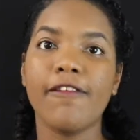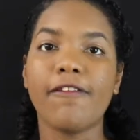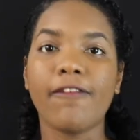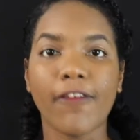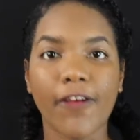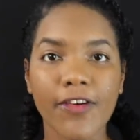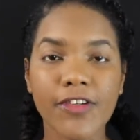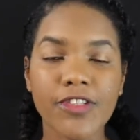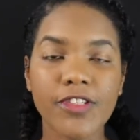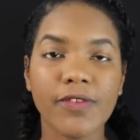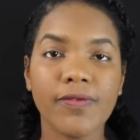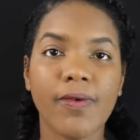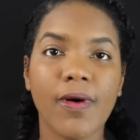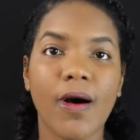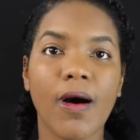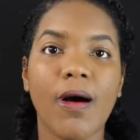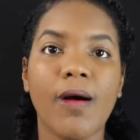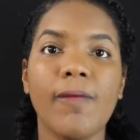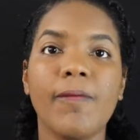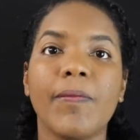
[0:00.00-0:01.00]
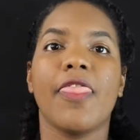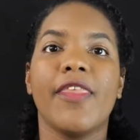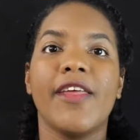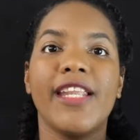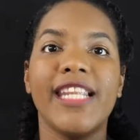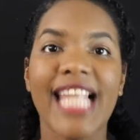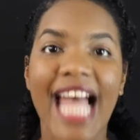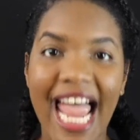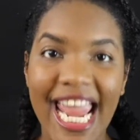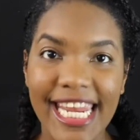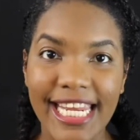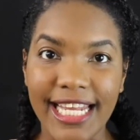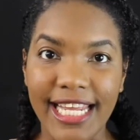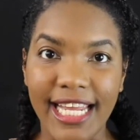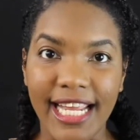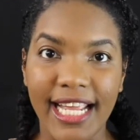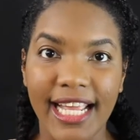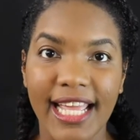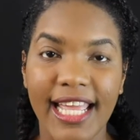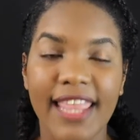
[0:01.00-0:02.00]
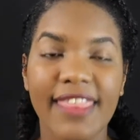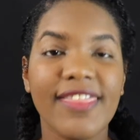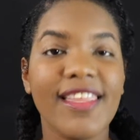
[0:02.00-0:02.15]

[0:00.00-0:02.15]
First of all, the lighting.